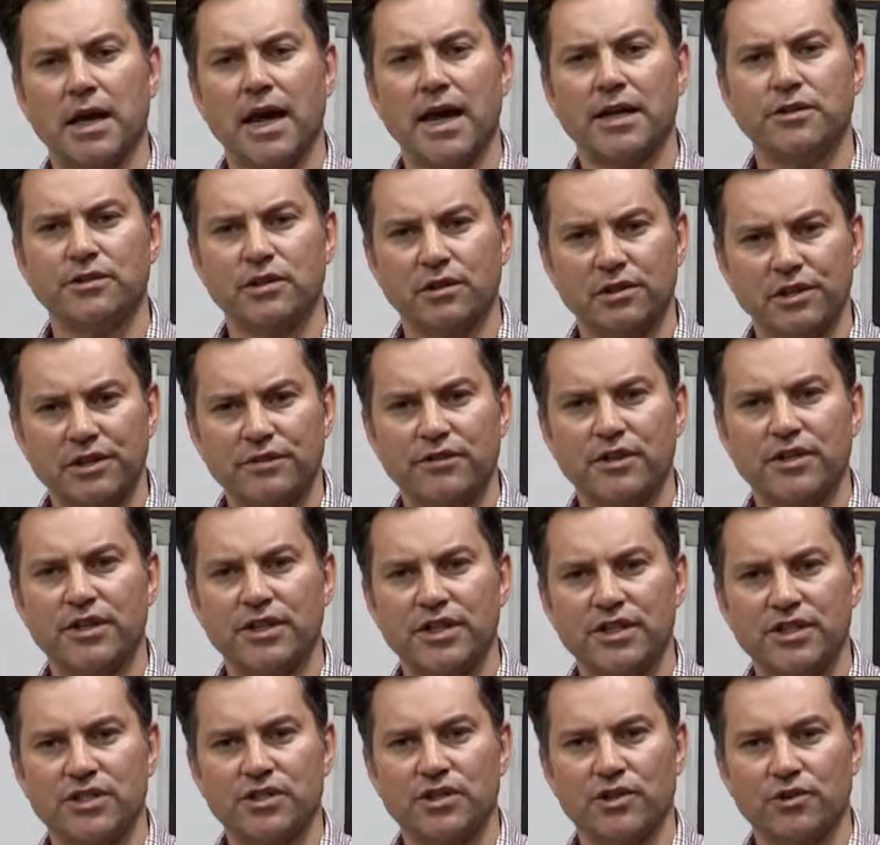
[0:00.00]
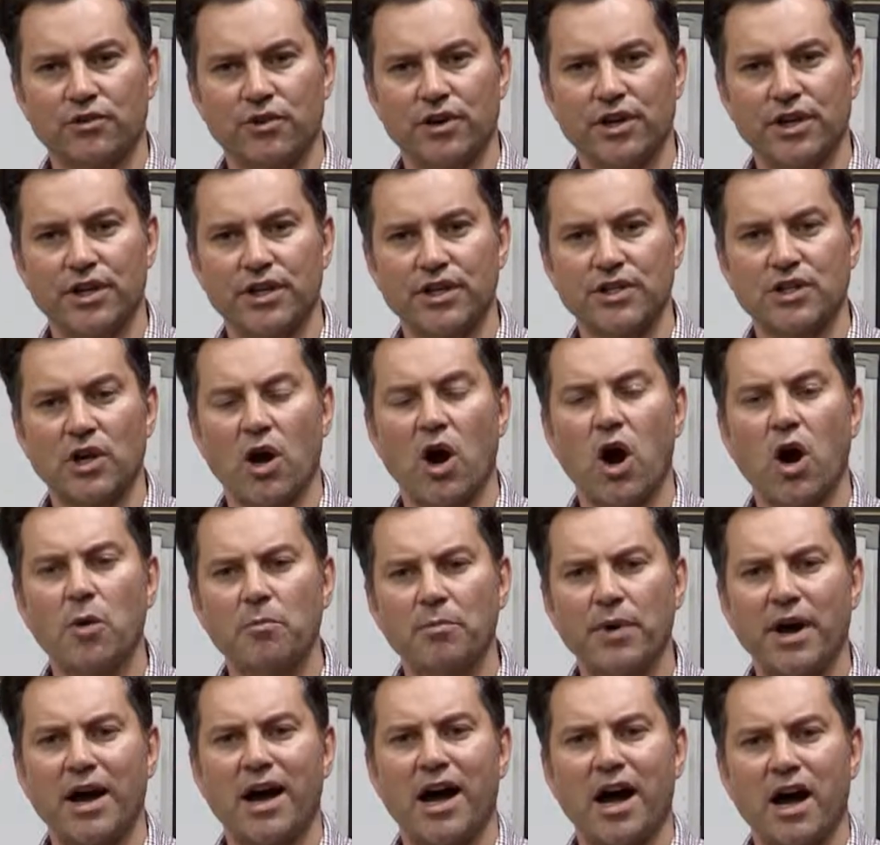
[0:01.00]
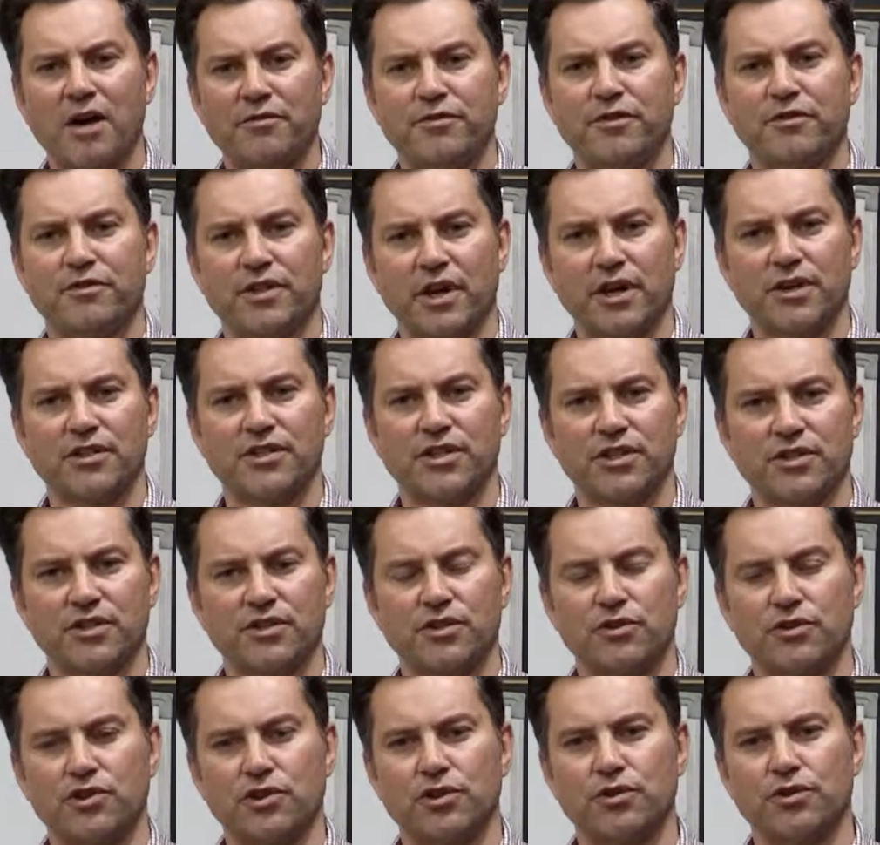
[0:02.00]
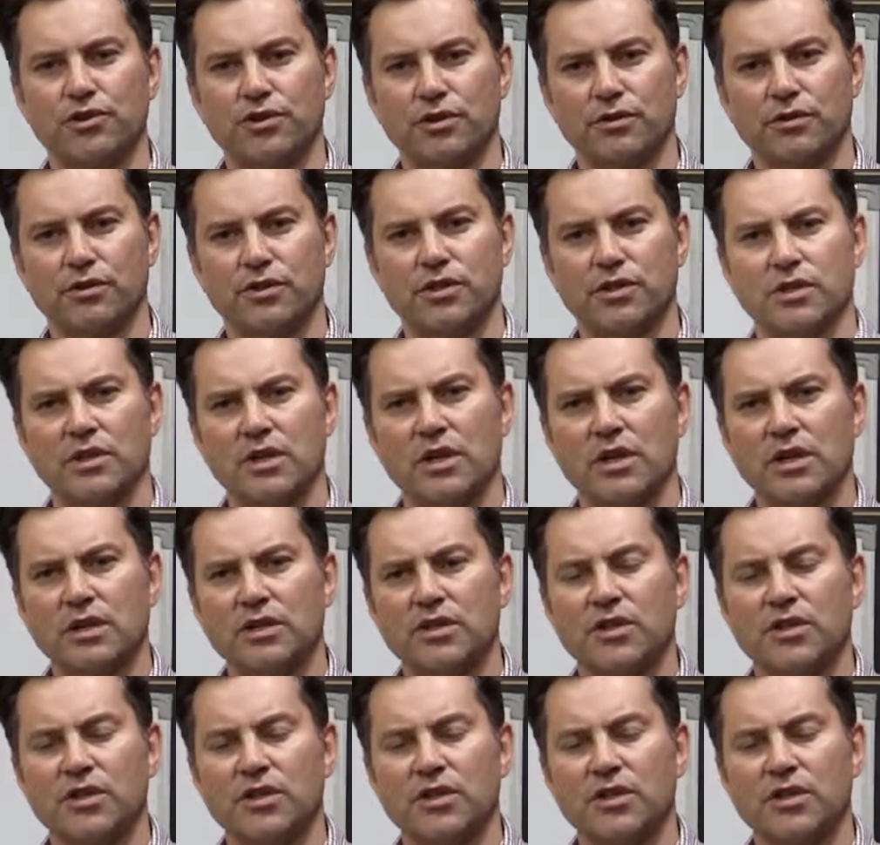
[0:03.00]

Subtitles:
and deliver these degrees on behalf of those institutions.